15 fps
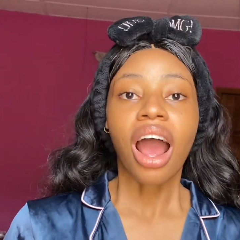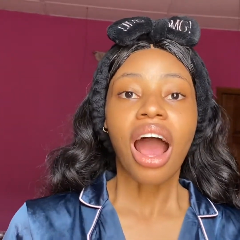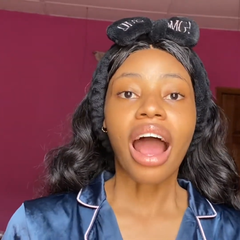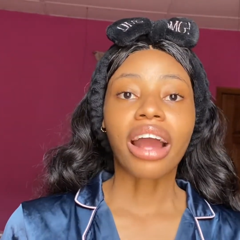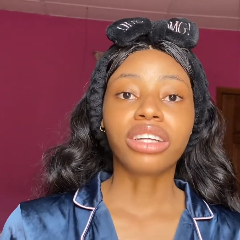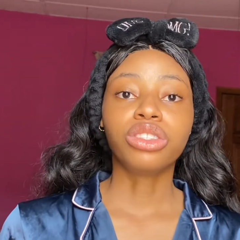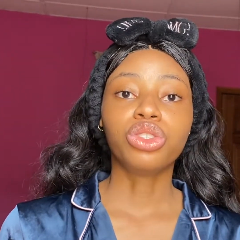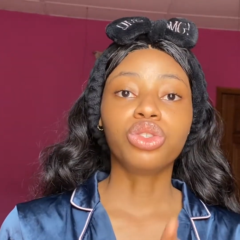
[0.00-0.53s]

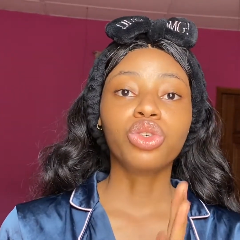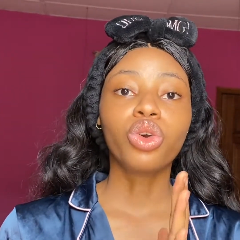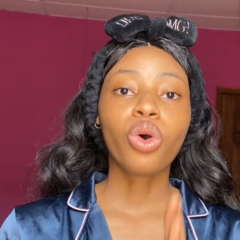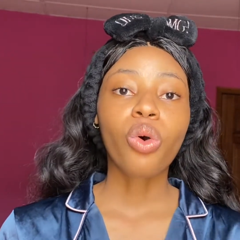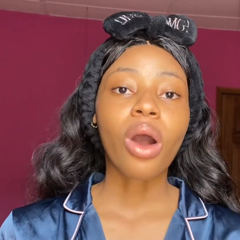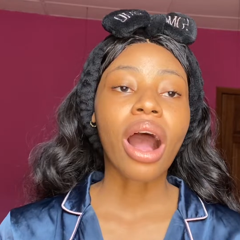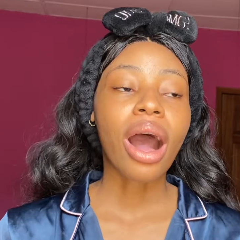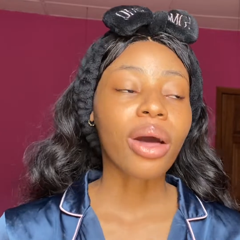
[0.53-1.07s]
and you
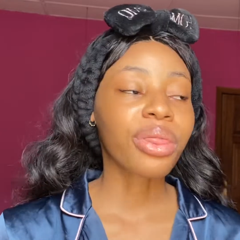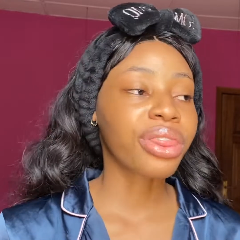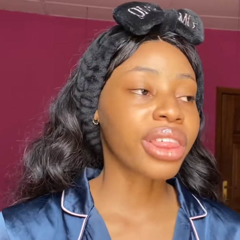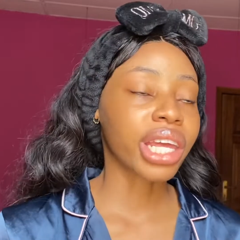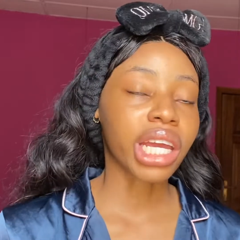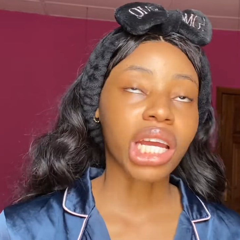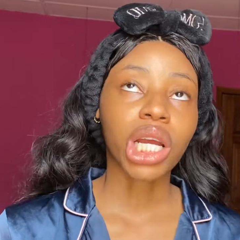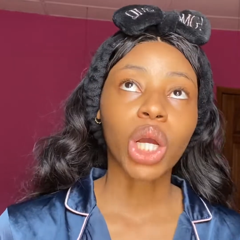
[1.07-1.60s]
go out
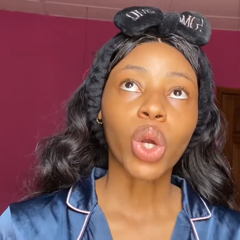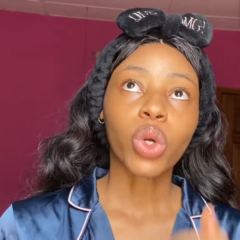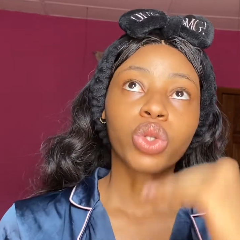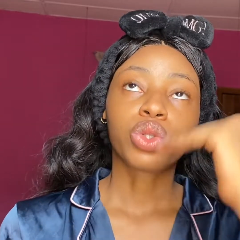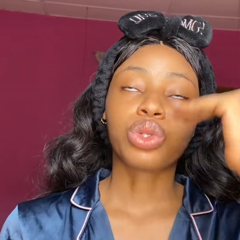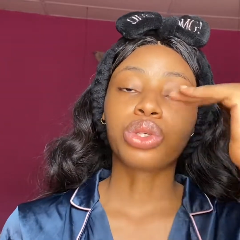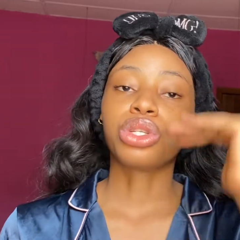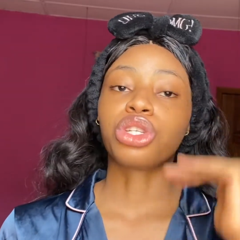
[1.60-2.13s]
there
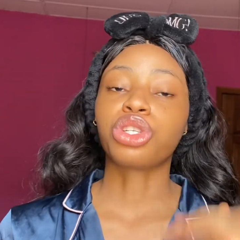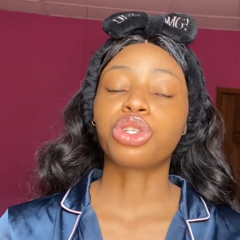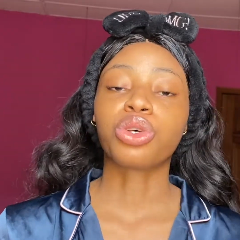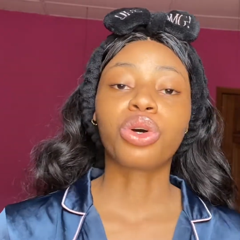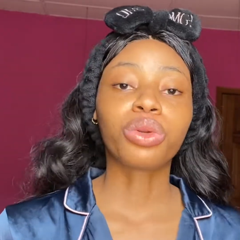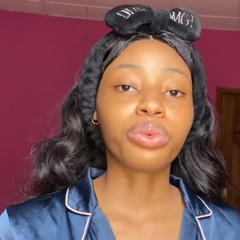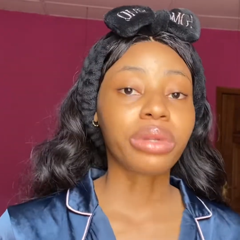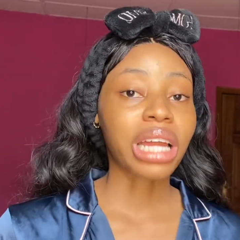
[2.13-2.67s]
to the
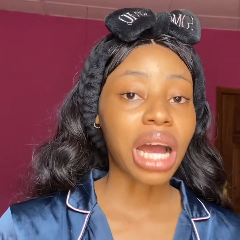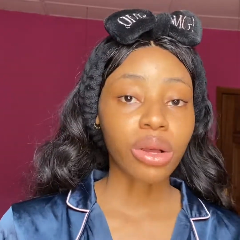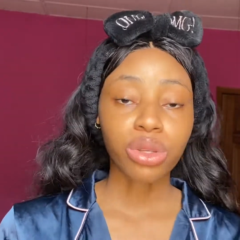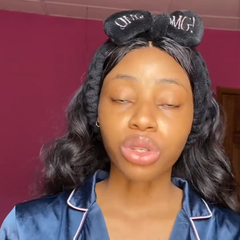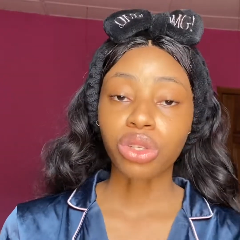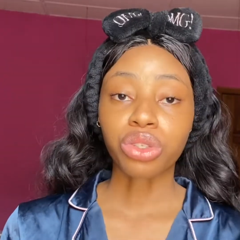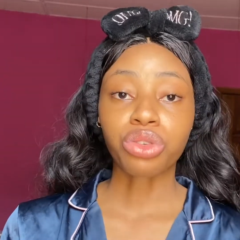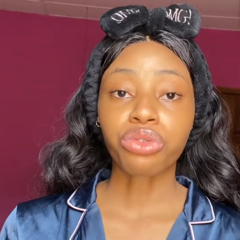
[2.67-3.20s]
sun without
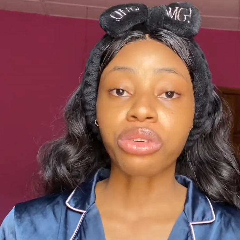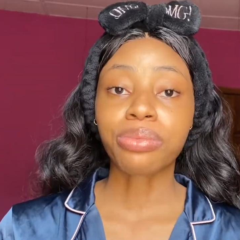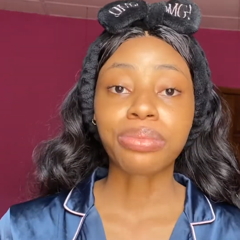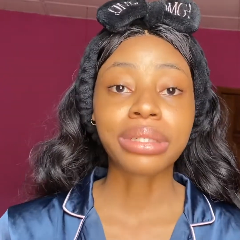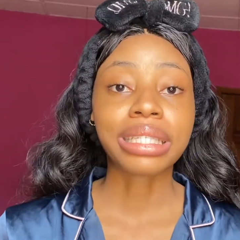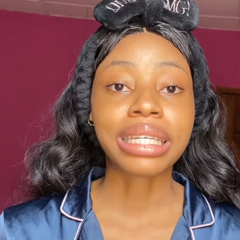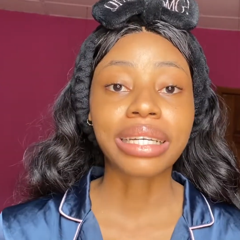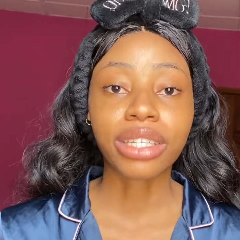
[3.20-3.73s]
sunscreen
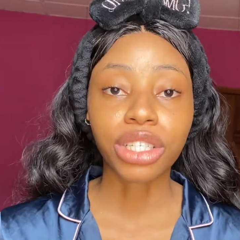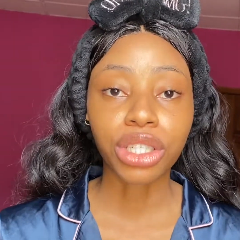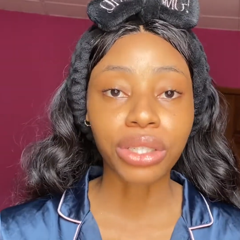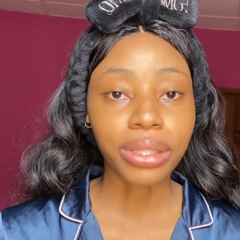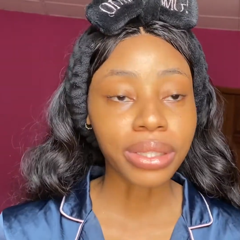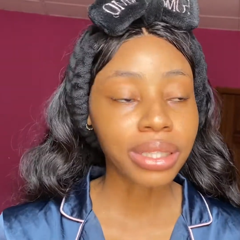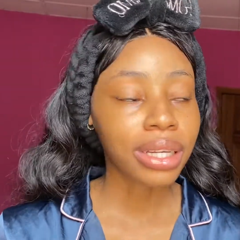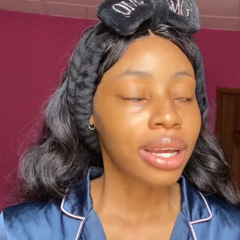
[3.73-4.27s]

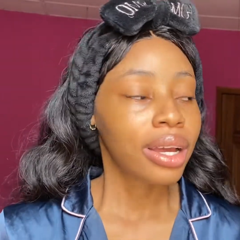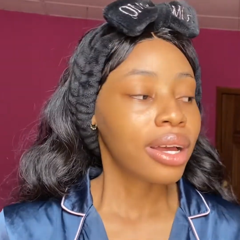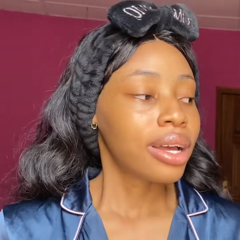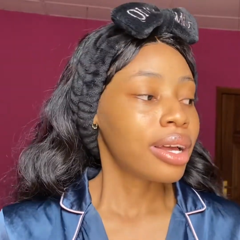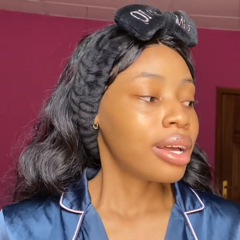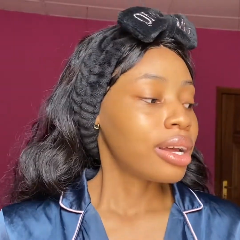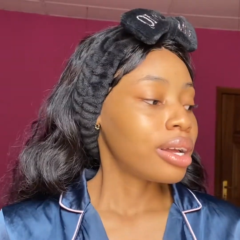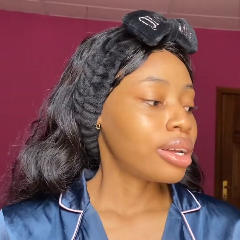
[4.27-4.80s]
protection,
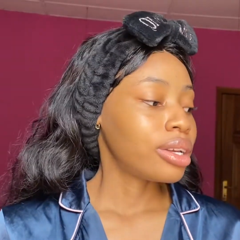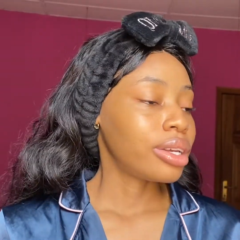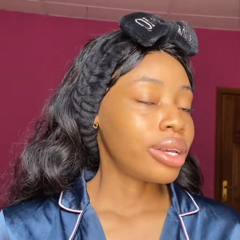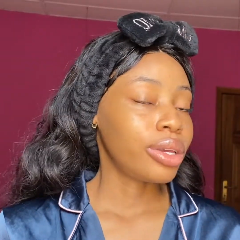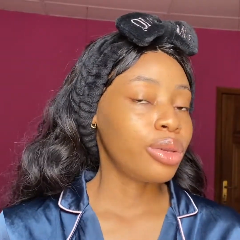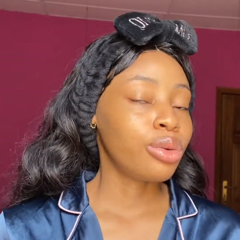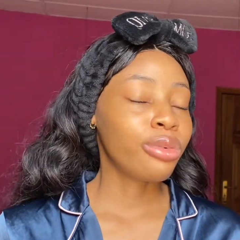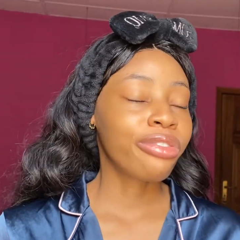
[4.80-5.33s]

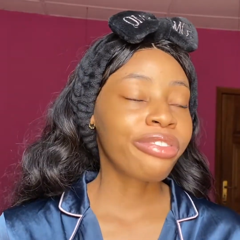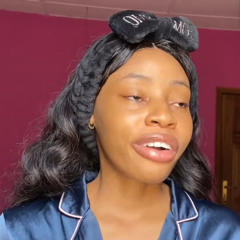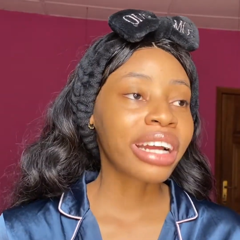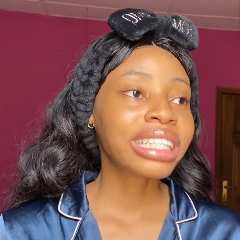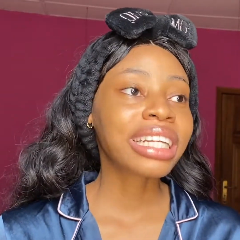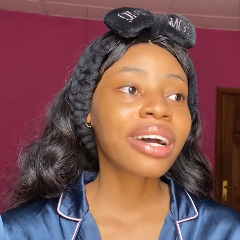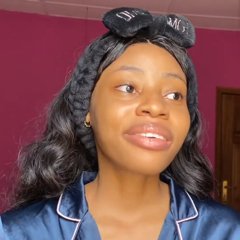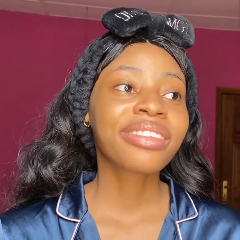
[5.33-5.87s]
you
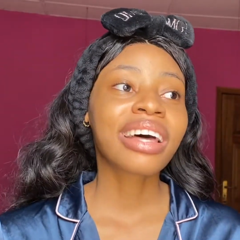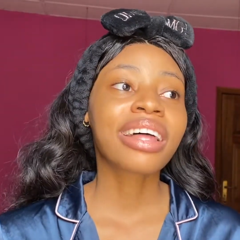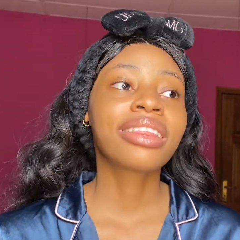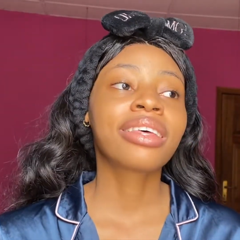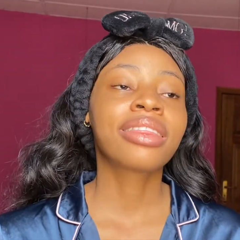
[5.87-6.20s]
find out that the